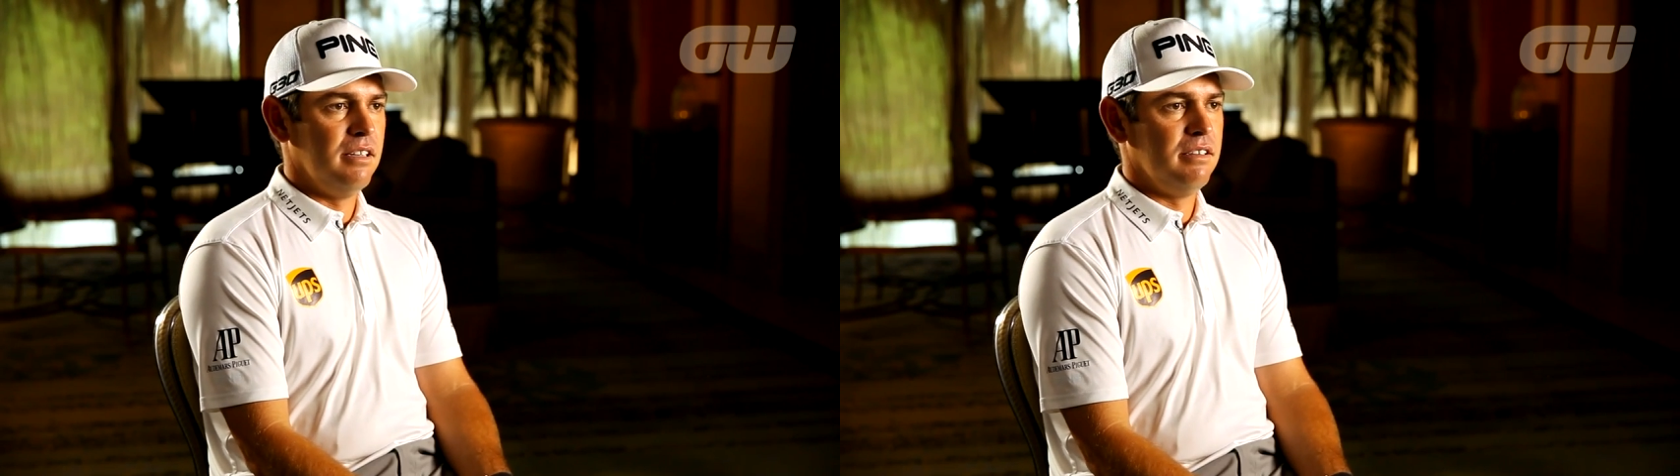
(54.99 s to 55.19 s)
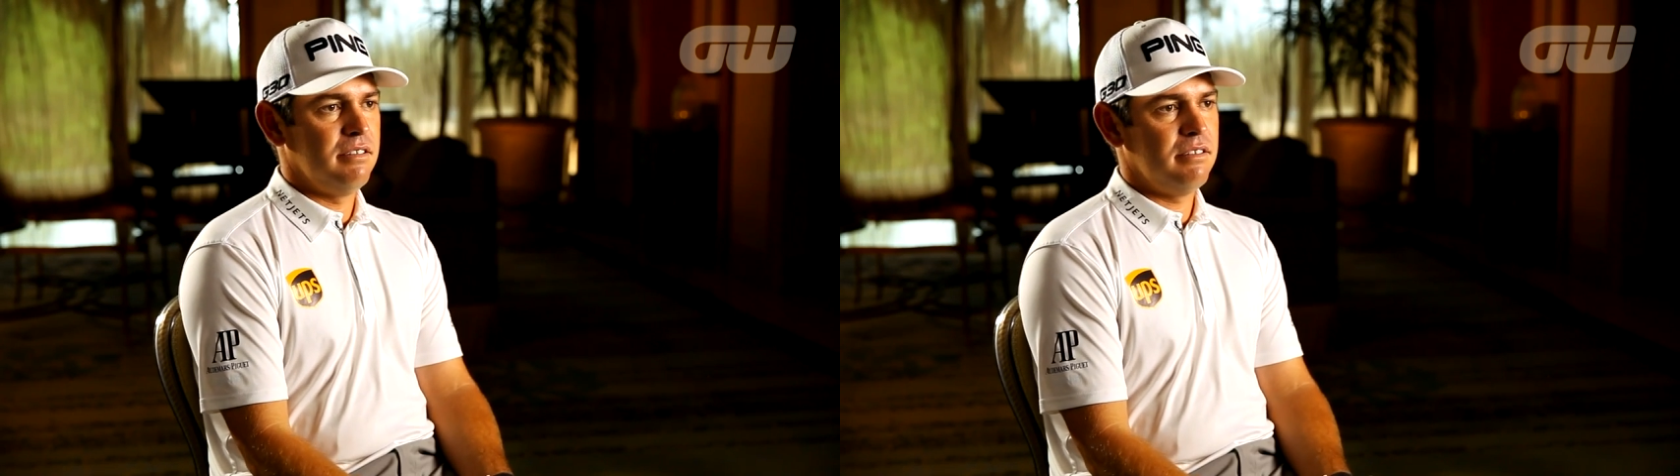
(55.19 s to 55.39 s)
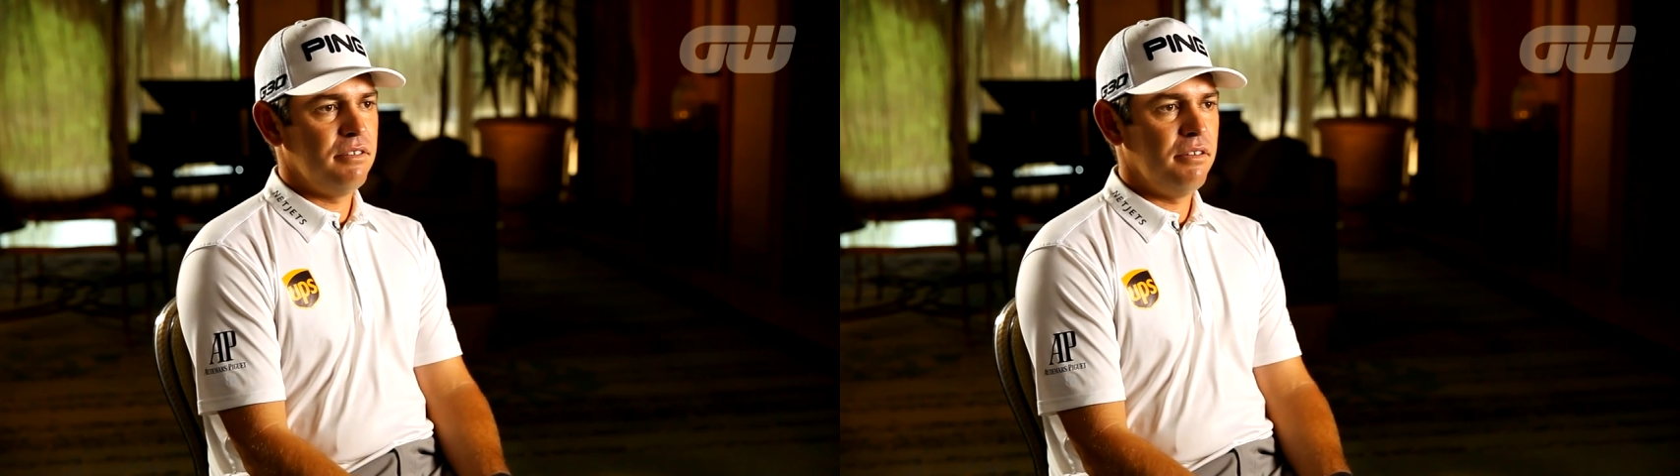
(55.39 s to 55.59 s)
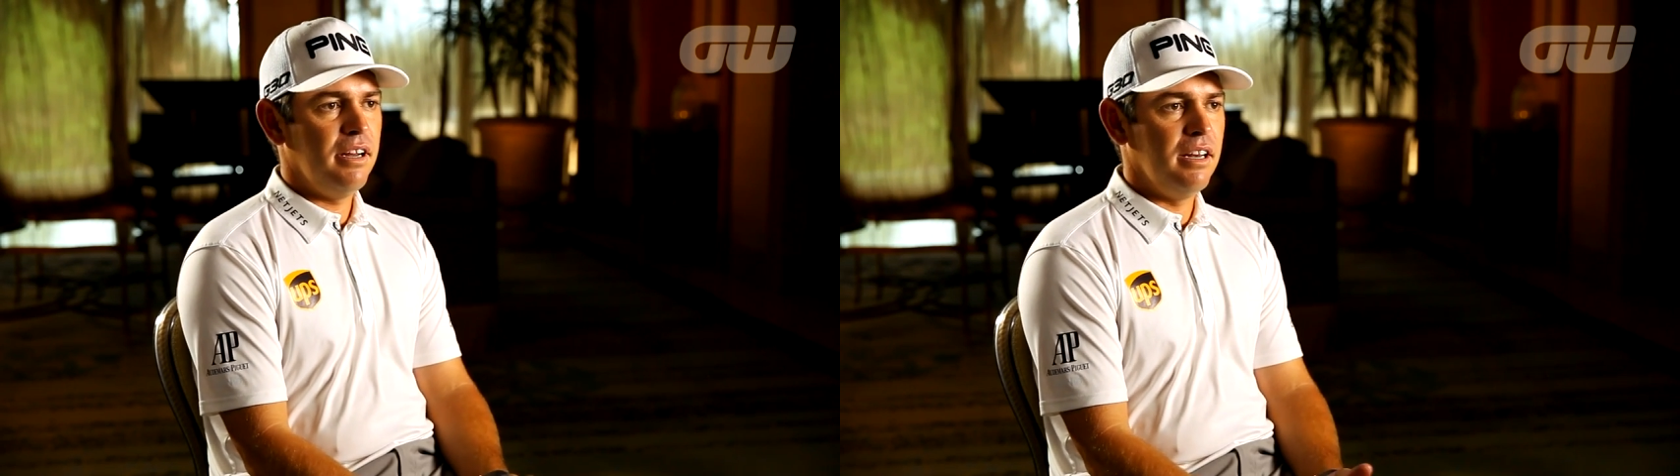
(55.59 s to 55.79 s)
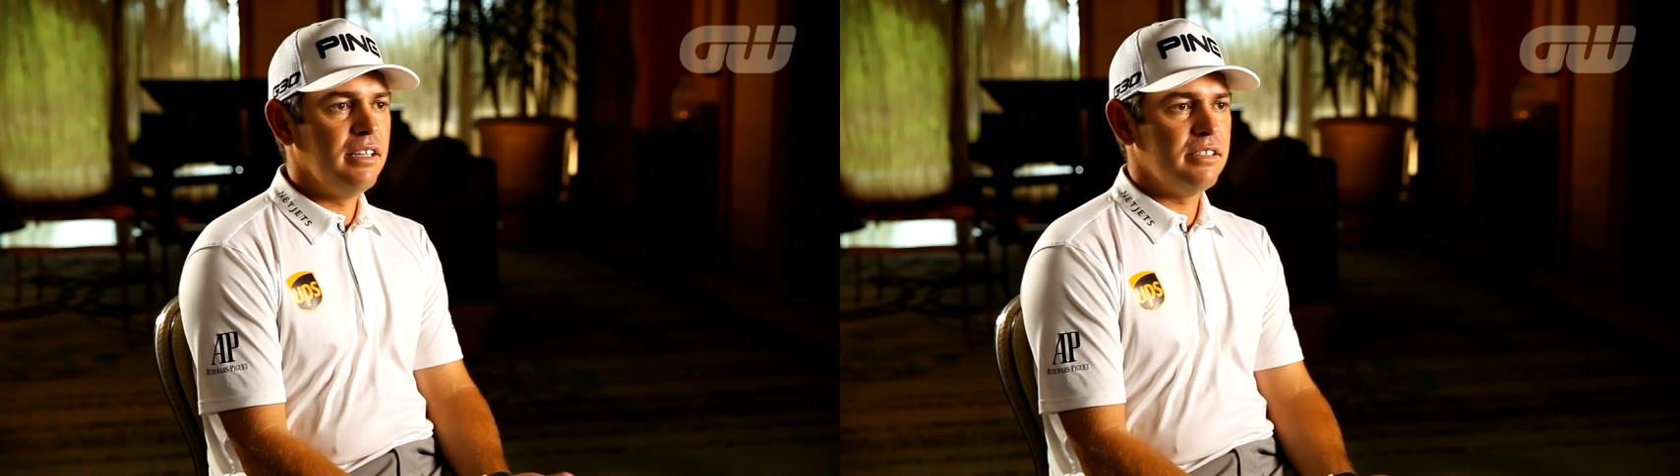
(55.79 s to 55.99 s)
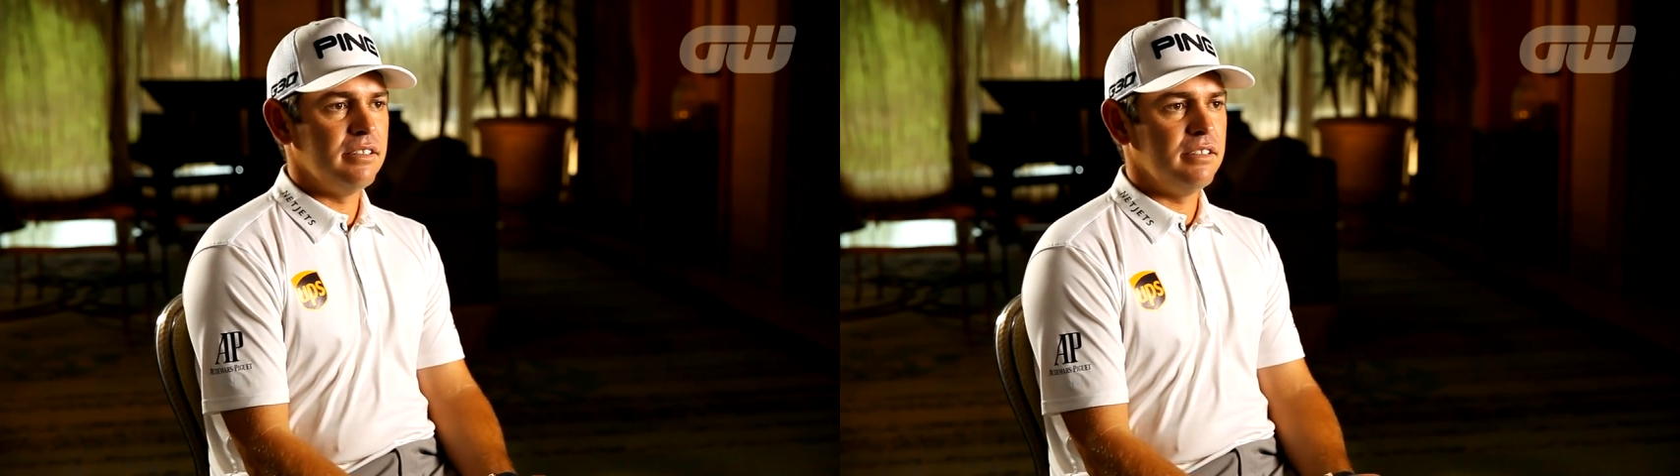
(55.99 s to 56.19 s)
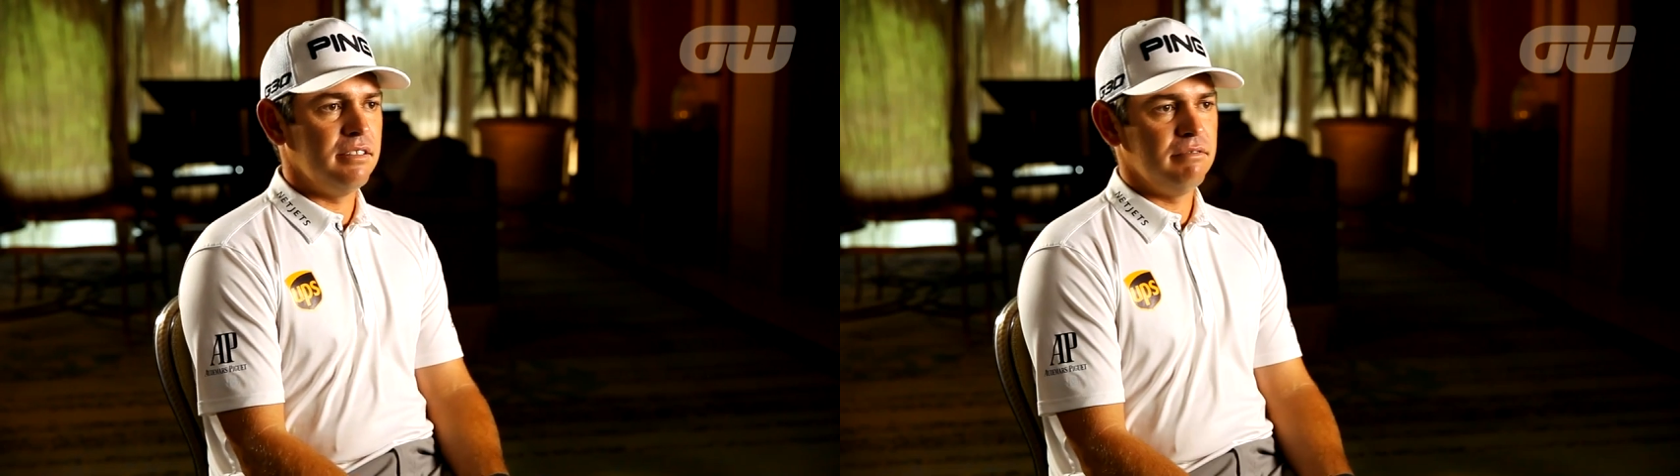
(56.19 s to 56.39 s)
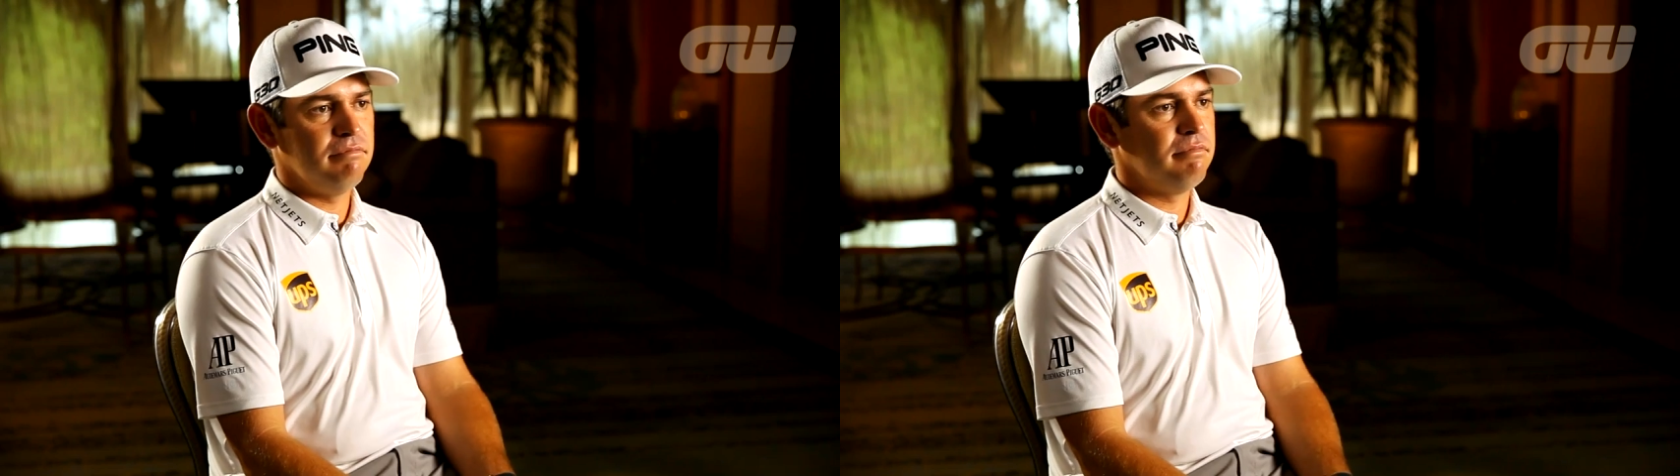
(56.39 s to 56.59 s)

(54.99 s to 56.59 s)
there's three linksy